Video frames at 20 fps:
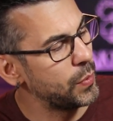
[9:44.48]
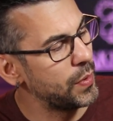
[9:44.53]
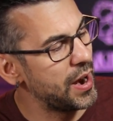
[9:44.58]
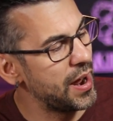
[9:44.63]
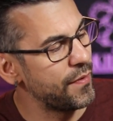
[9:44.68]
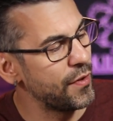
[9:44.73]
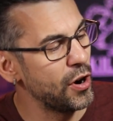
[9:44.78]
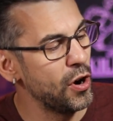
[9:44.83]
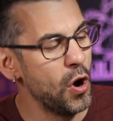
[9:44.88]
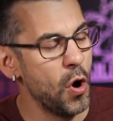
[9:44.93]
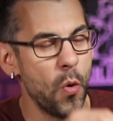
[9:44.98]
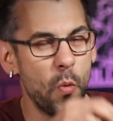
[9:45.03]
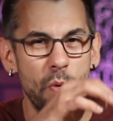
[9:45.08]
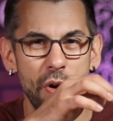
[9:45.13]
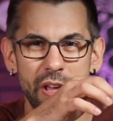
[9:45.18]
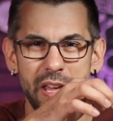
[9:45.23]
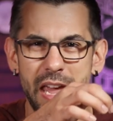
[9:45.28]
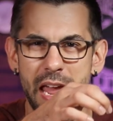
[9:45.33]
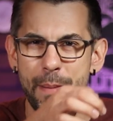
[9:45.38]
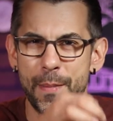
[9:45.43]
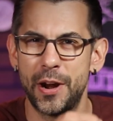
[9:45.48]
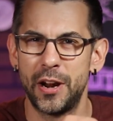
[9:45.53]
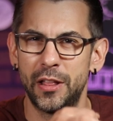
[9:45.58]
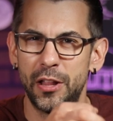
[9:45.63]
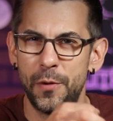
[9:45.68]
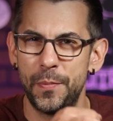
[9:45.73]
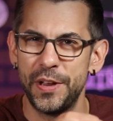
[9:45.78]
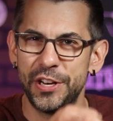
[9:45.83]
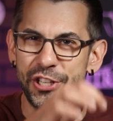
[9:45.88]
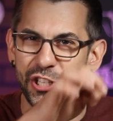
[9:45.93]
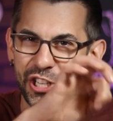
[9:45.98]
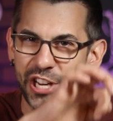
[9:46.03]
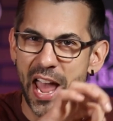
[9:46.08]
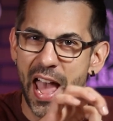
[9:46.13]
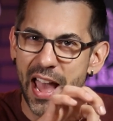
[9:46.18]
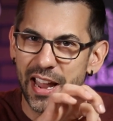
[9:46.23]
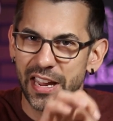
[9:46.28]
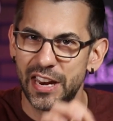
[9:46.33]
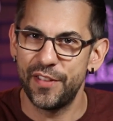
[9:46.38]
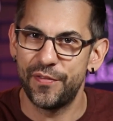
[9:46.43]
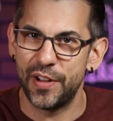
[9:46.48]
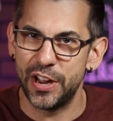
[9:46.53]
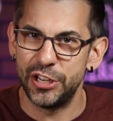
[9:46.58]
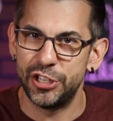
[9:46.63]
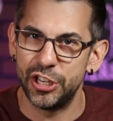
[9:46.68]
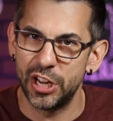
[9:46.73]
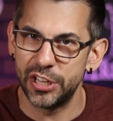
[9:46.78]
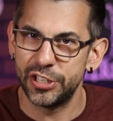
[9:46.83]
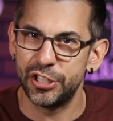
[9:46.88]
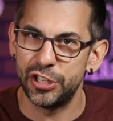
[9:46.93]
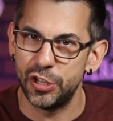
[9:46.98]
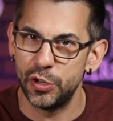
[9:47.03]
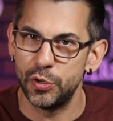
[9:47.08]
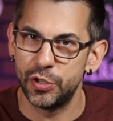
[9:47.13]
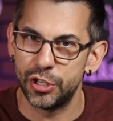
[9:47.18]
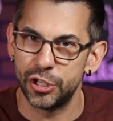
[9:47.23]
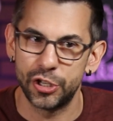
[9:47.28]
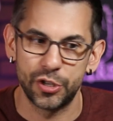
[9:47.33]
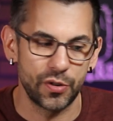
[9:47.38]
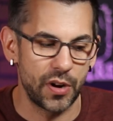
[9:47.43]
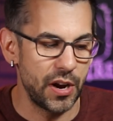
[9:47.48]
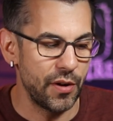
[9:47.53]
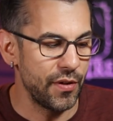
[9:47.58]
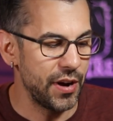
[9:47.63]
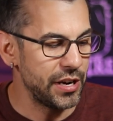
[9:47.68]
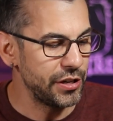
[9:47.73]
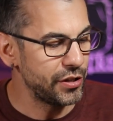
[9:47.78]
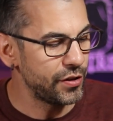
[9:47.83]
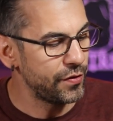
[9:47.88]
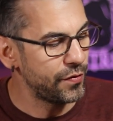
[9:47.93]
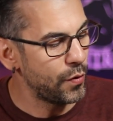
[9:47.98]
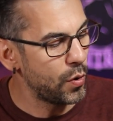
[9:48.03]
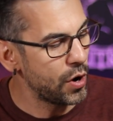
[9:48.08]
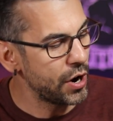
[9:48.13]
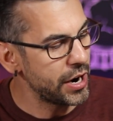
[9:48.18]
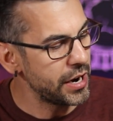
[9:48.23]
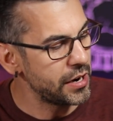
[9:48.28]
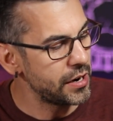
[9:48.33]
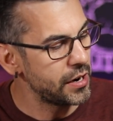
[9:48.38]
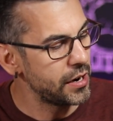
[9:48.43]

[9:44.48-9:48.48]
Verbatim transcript: or whatever would have came out a little bit jagged if I just used the straight razor for it.